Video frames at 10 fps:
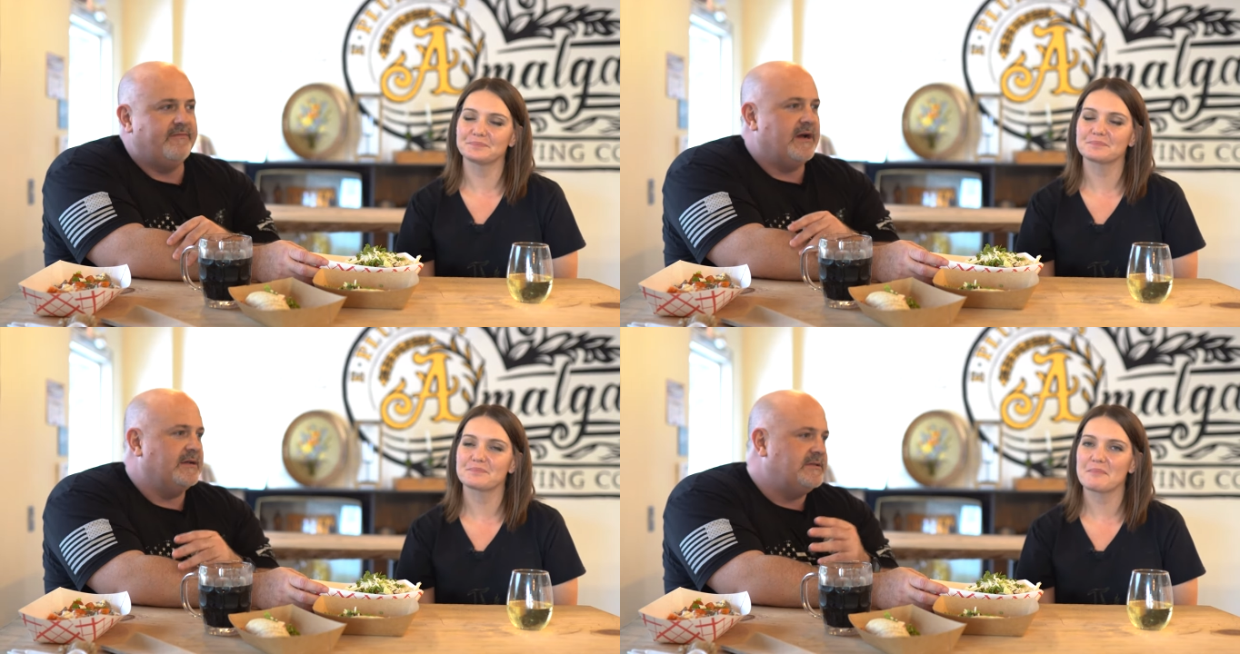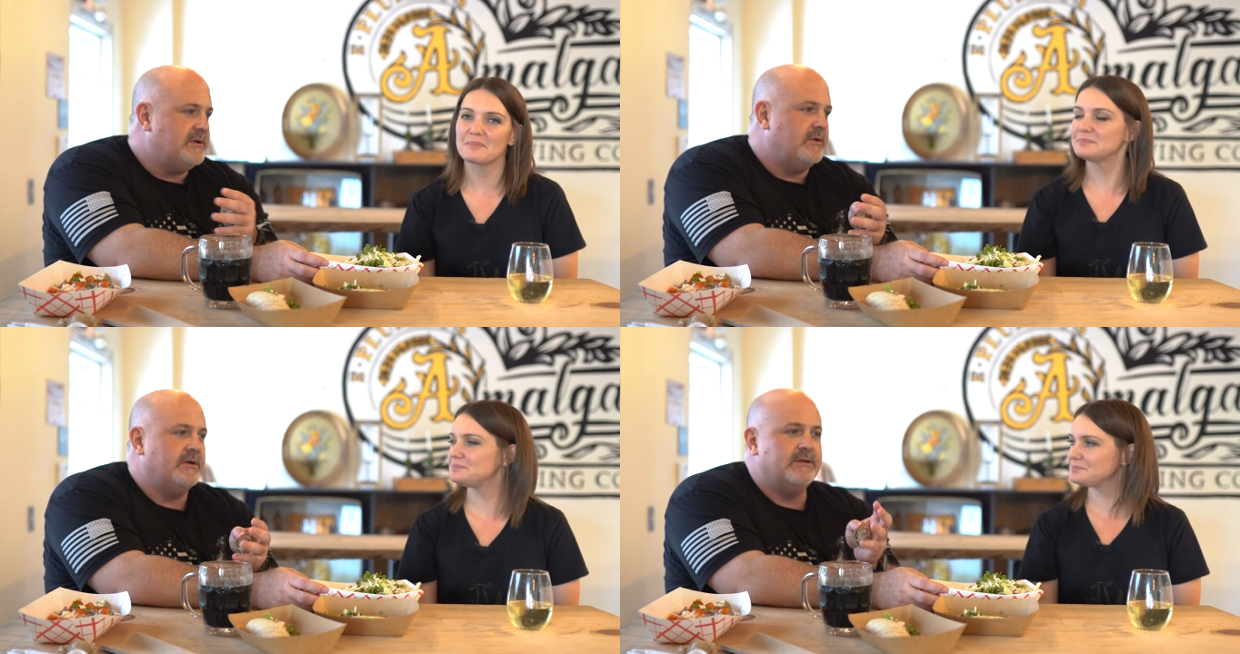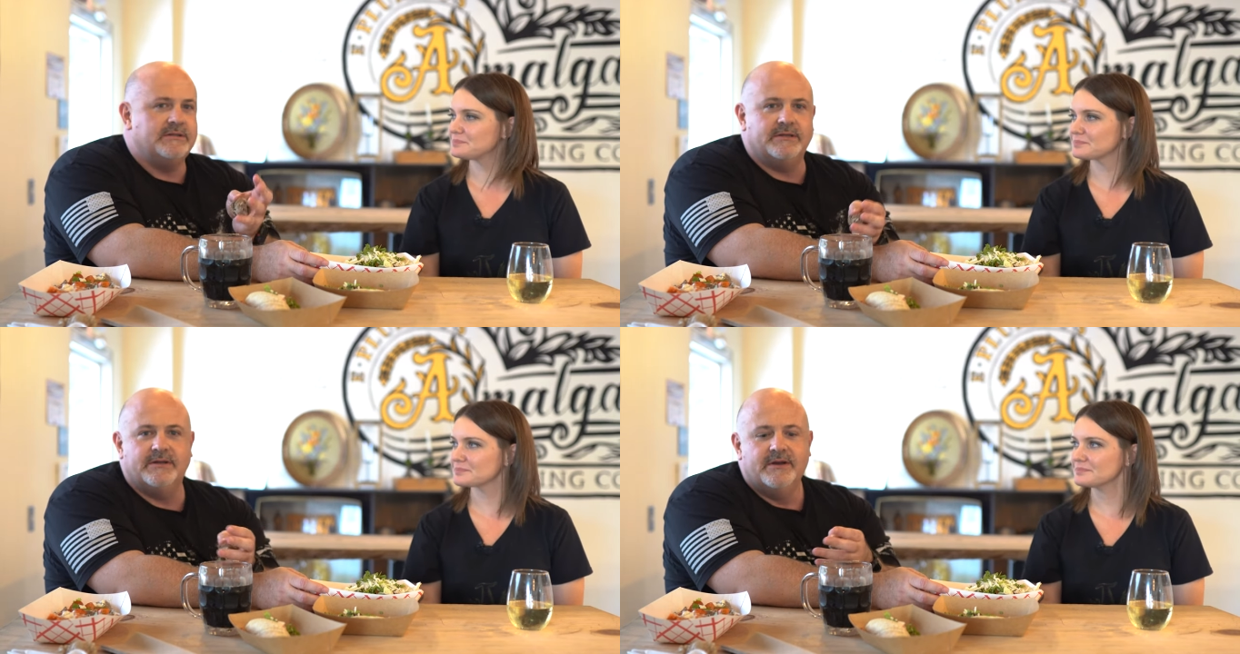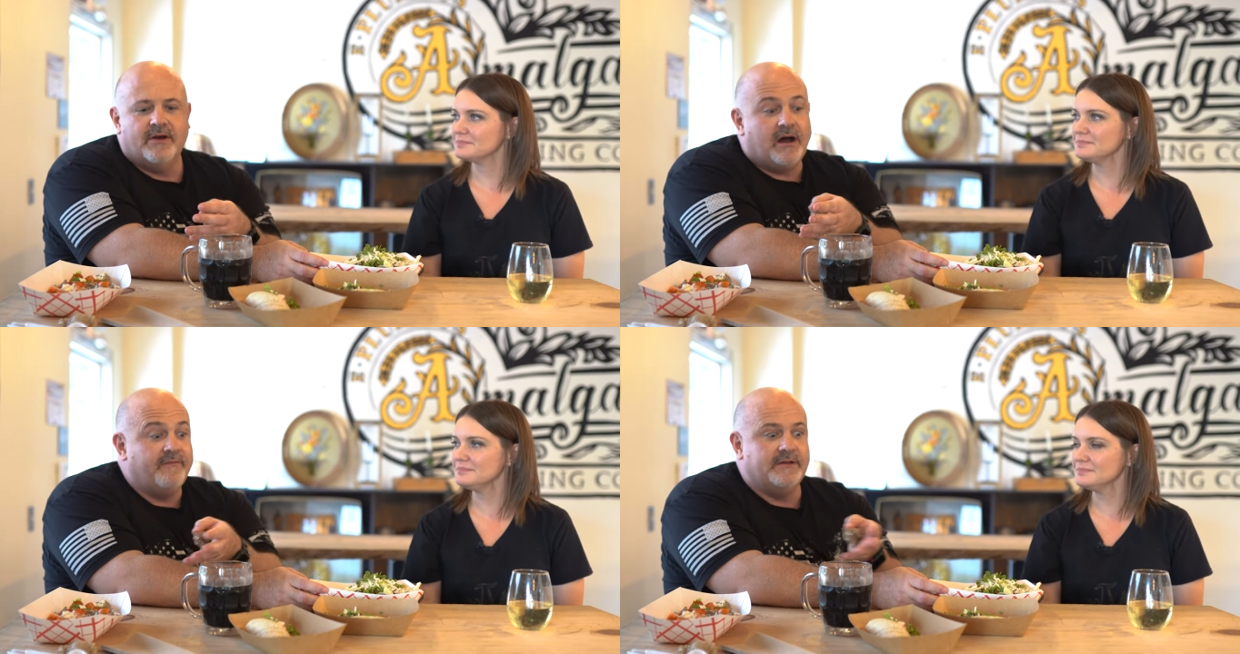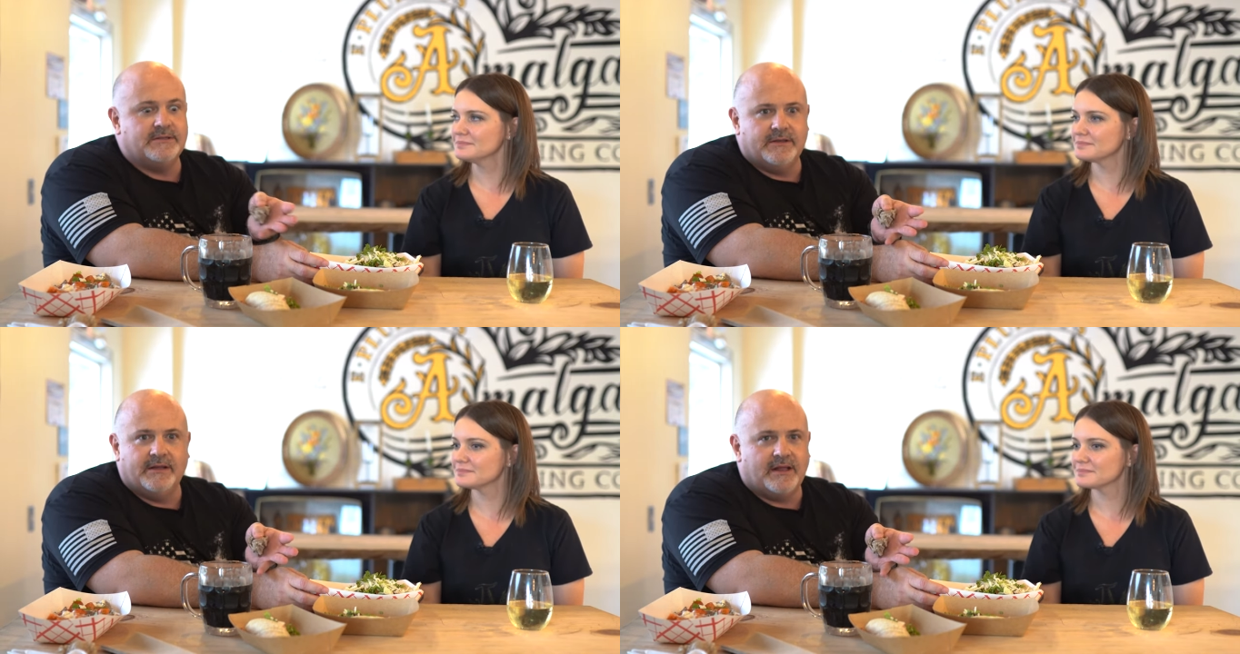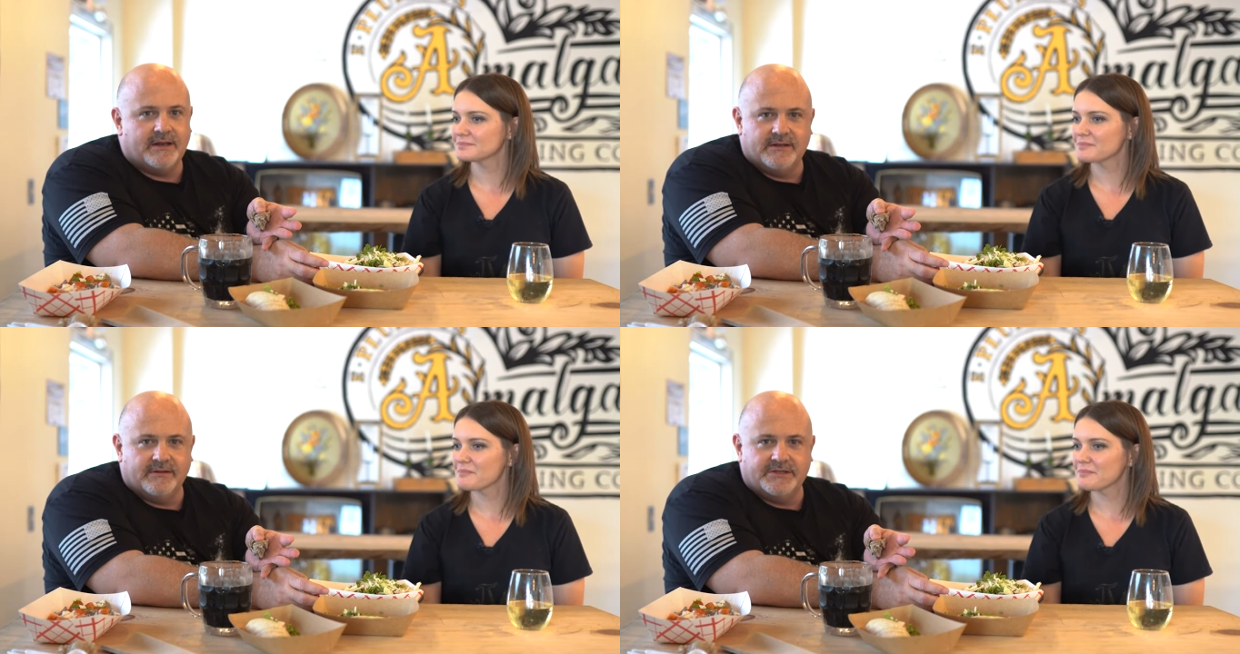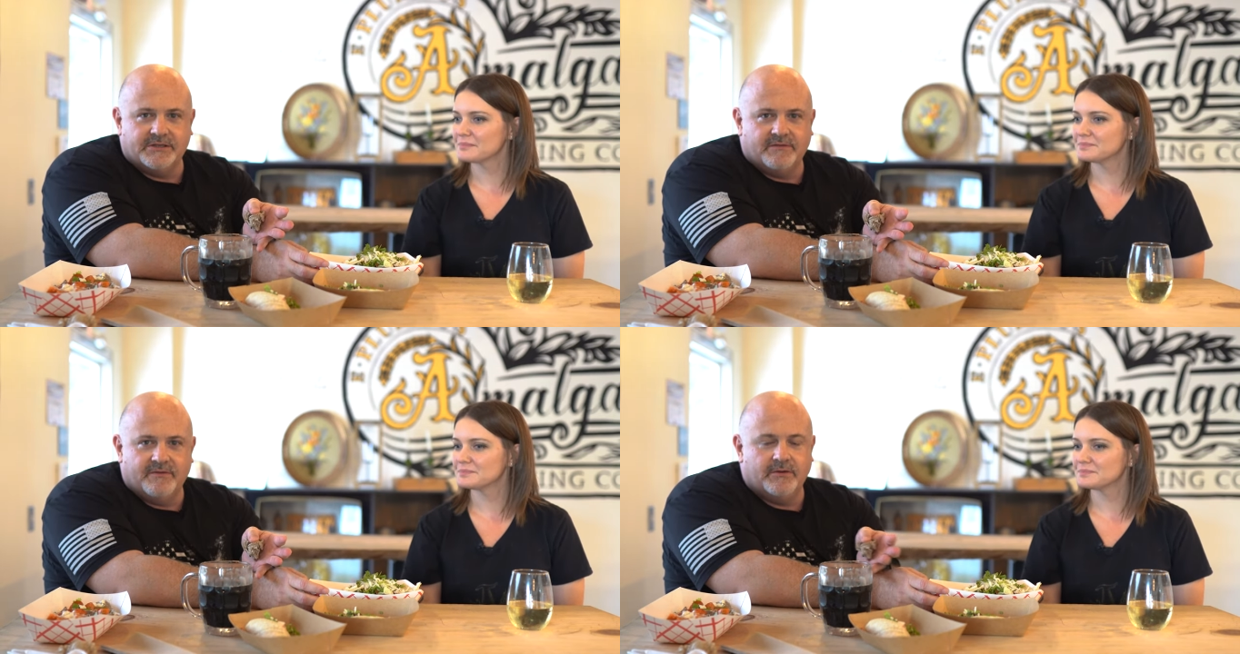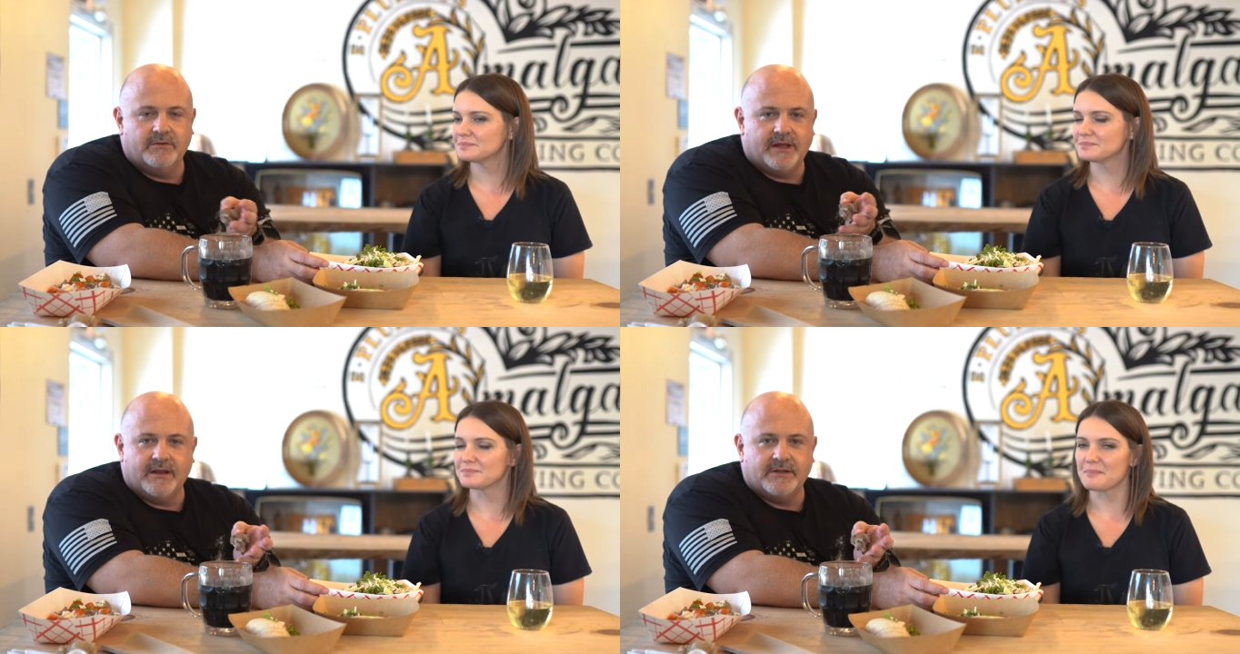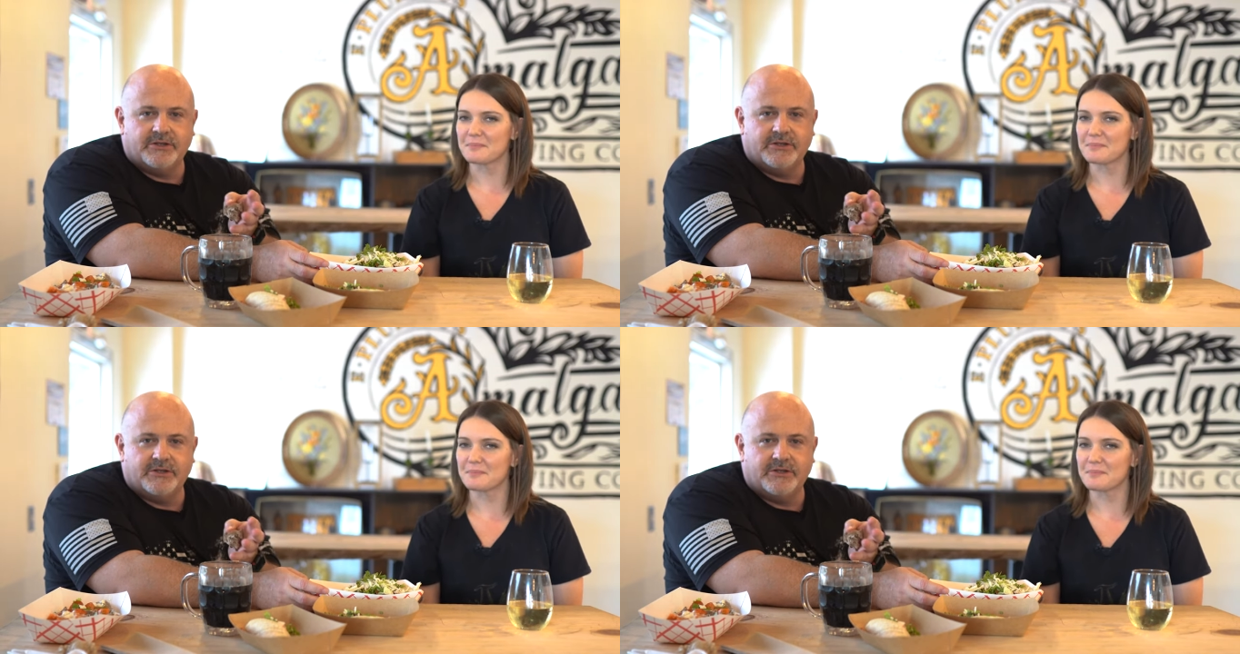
Speaker 1: They've got sodas and obviously a lot of delicious food that a,